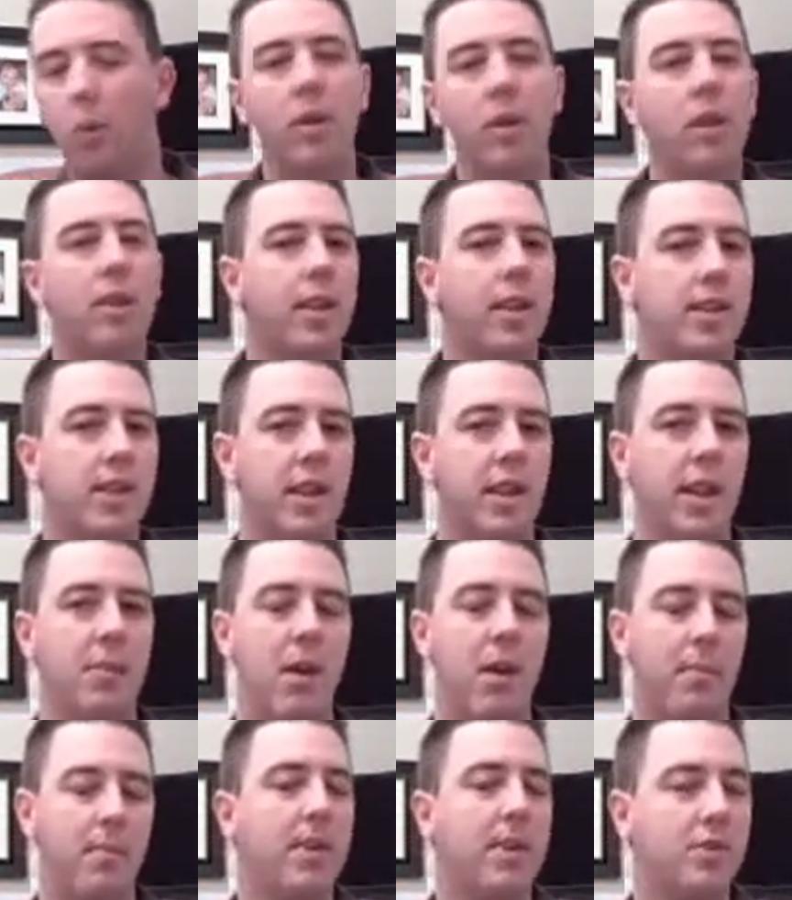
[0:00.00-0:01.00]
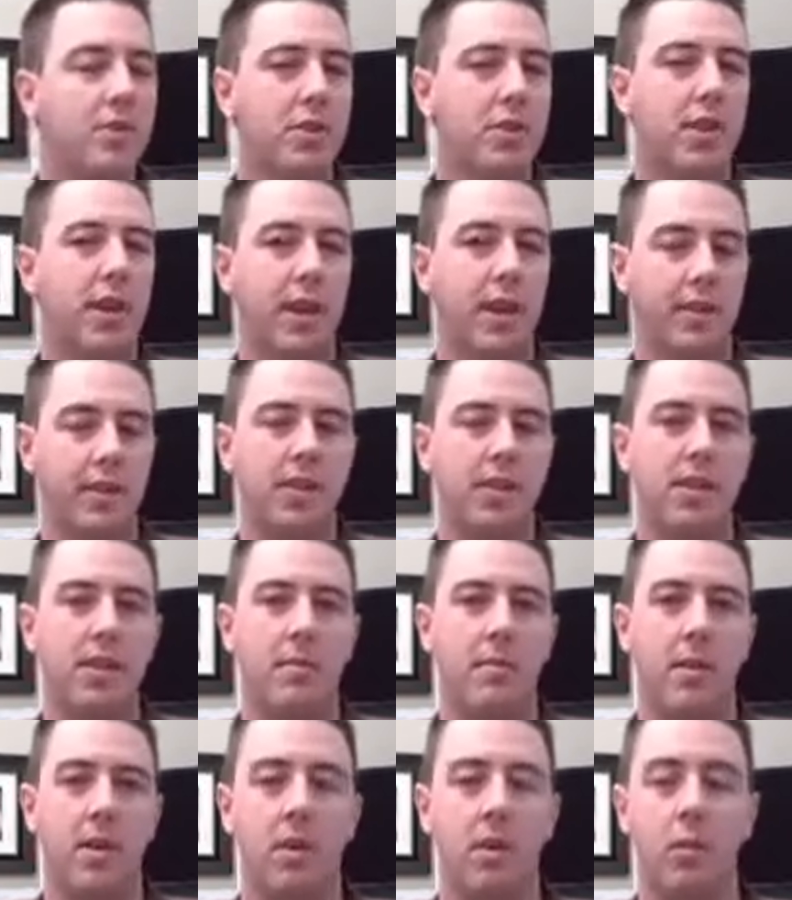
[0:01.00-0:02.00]
So one of the things that came up interesting
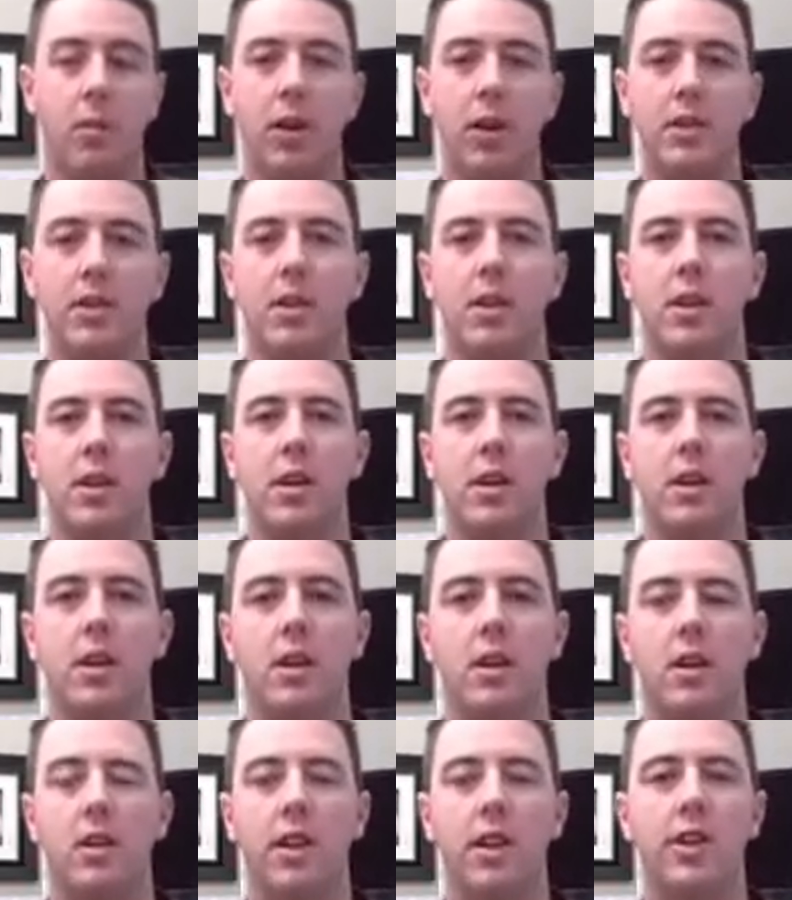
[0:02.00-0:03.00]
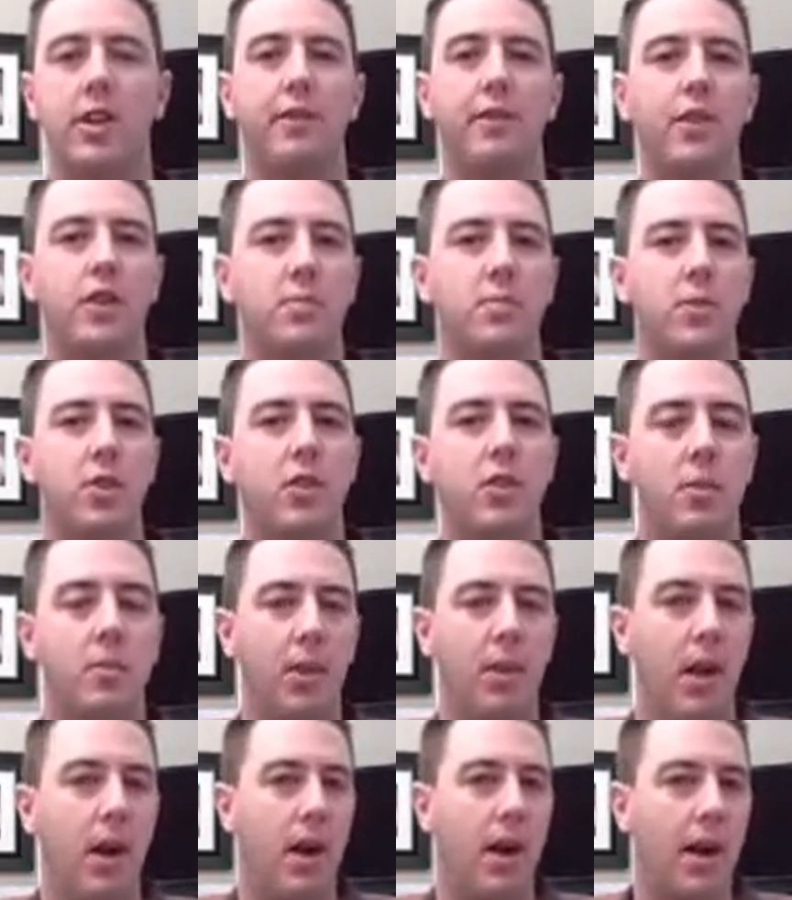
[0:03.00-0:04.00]
at this seminar was the difference
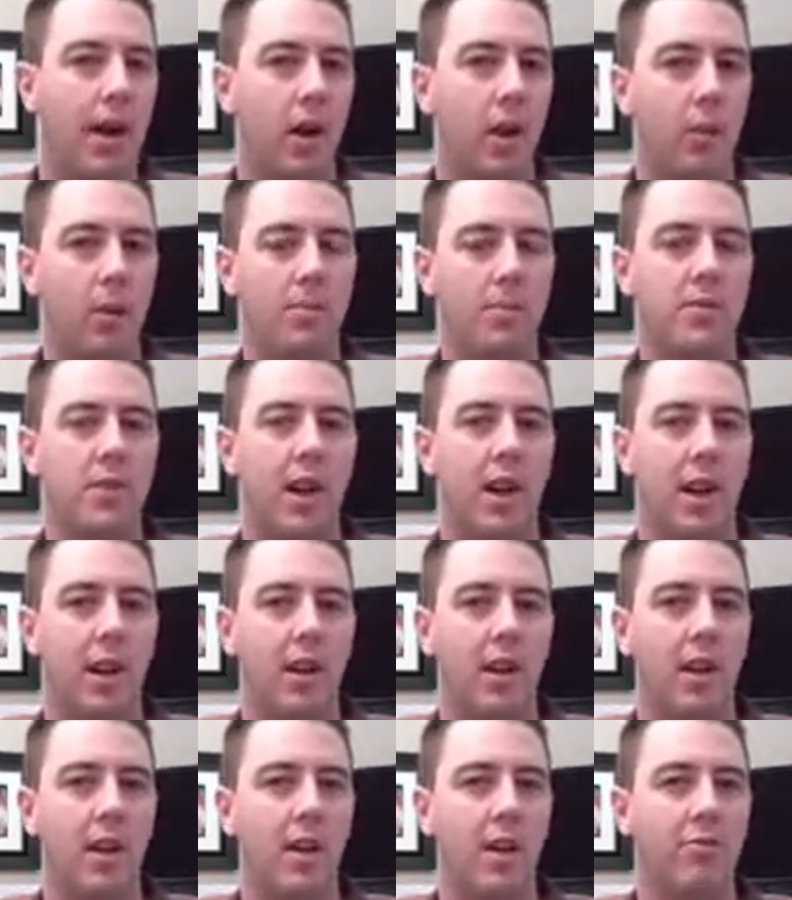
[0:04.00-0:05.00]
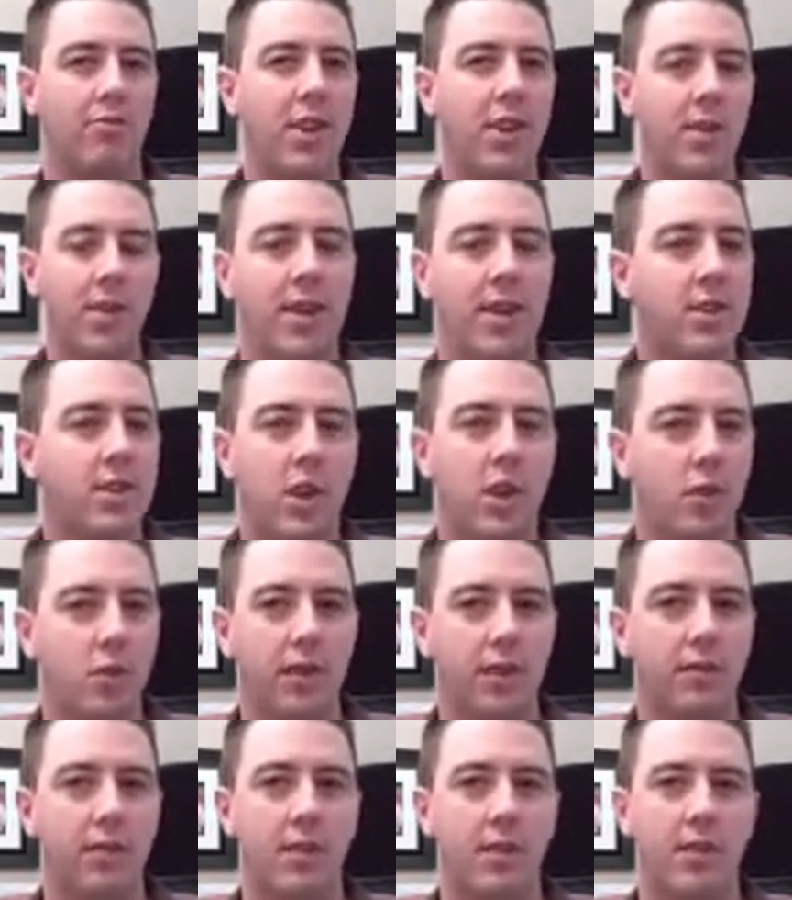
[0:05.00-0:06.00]
between a blog and a website. There
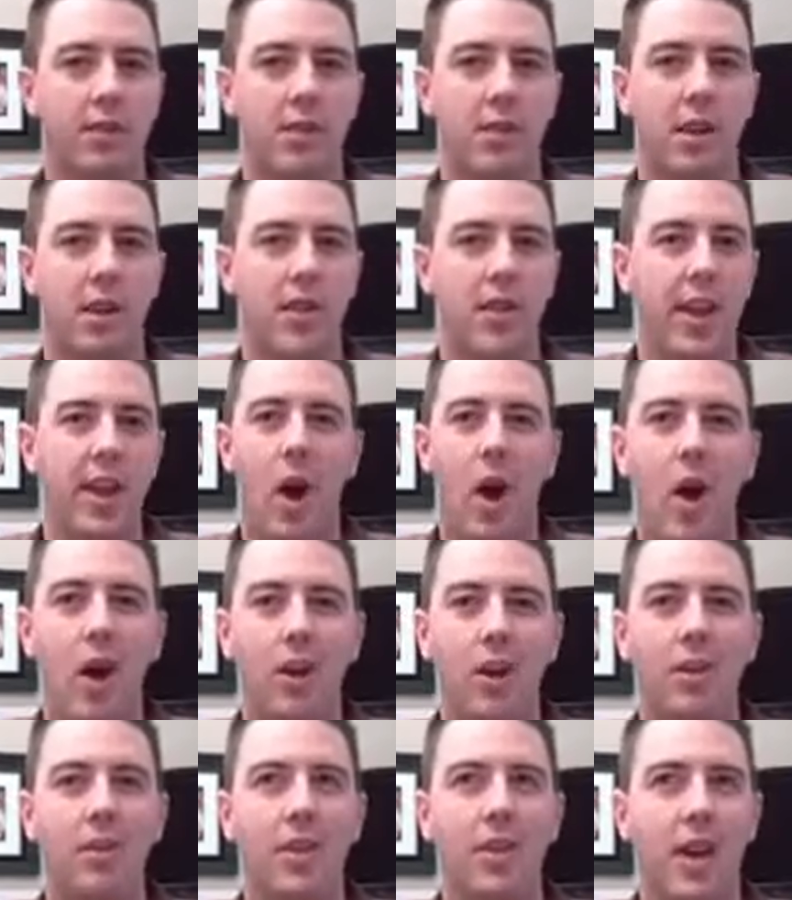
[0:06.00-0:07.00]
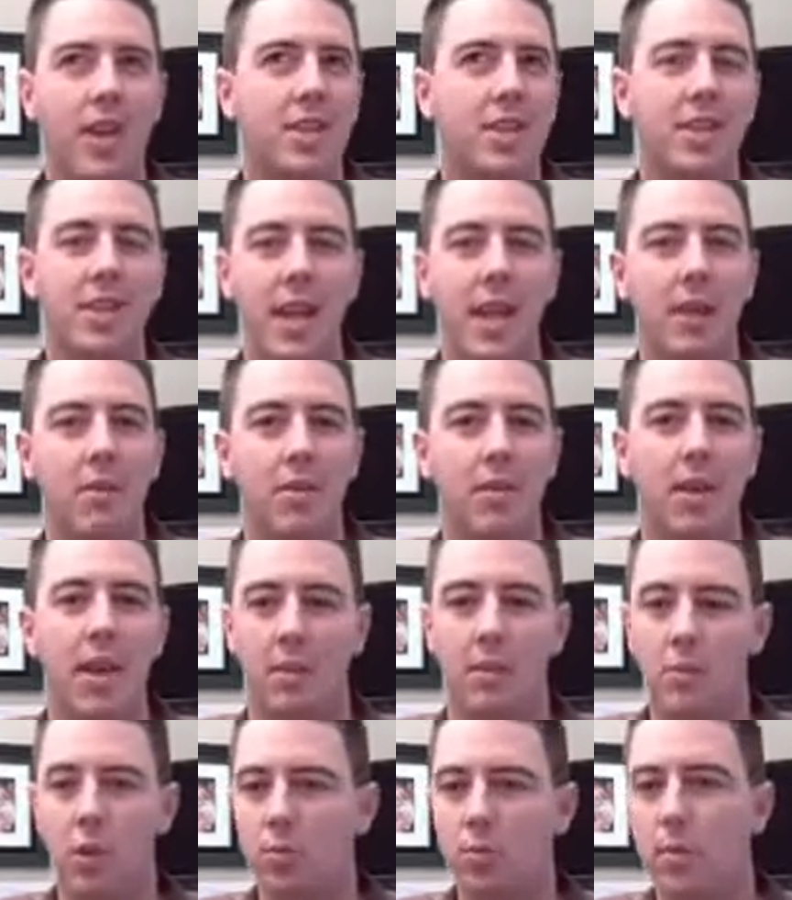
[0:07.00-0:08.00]
is no difference. They are the
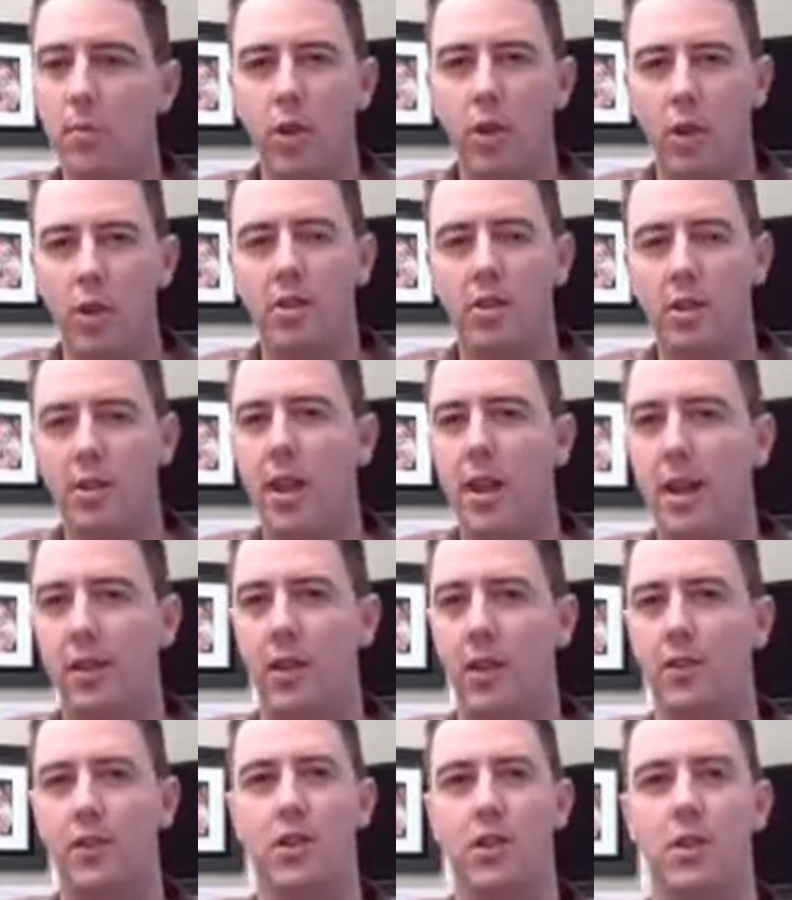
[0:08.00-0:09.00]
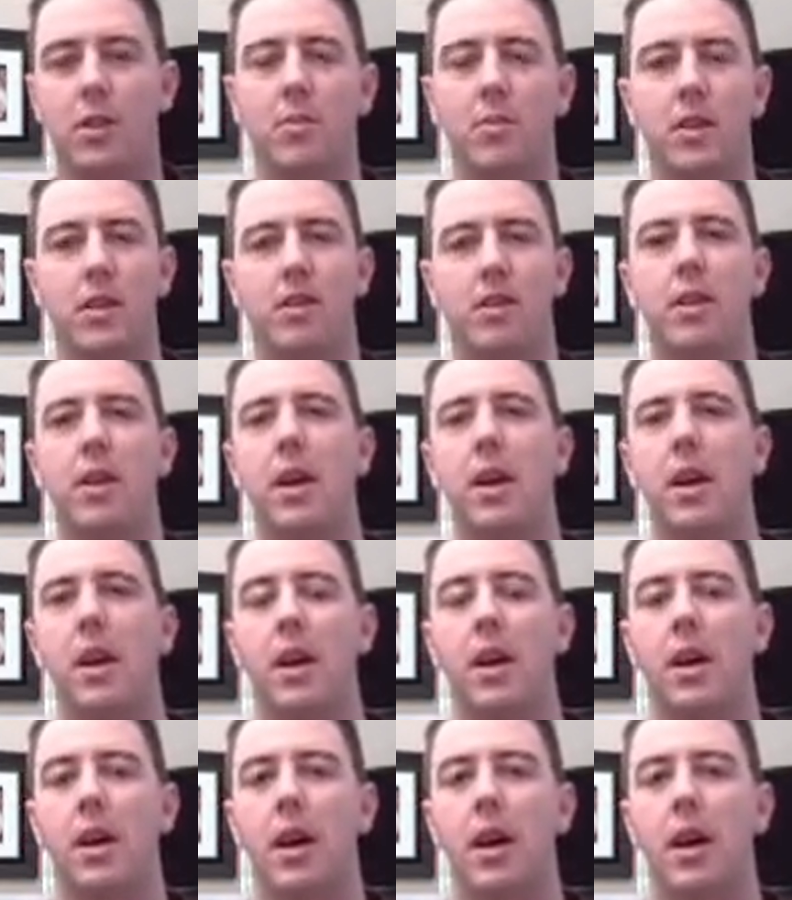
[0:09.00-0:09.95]
same thing. Most people don't understand this for some reason.